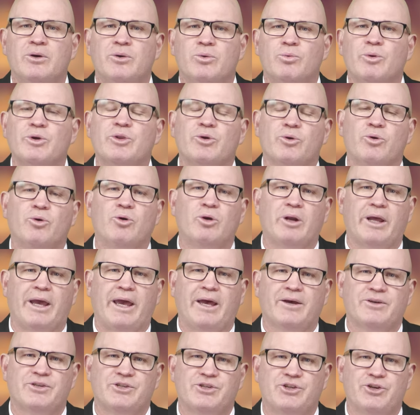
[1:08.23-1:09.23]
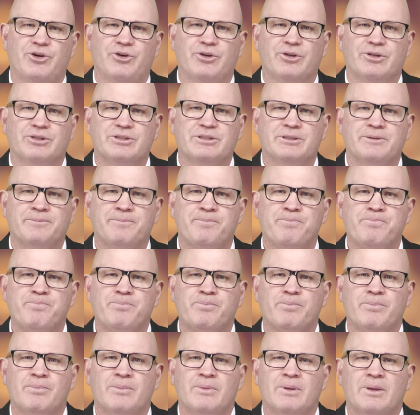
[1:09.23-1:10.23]
with all our students.
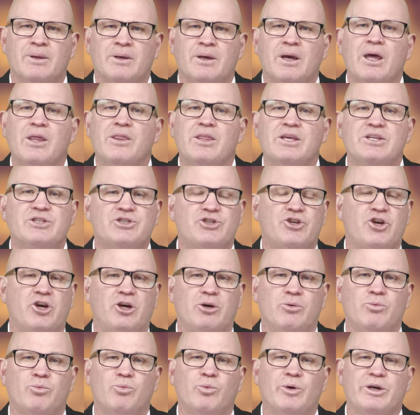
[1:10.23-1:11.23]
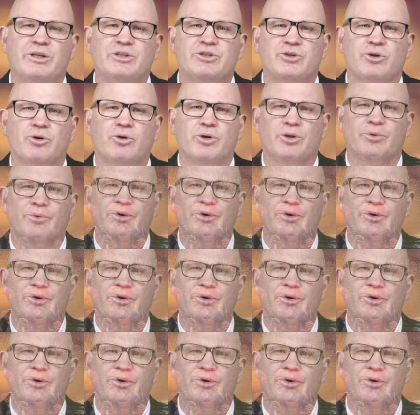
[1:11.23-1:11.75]
This term, we saw the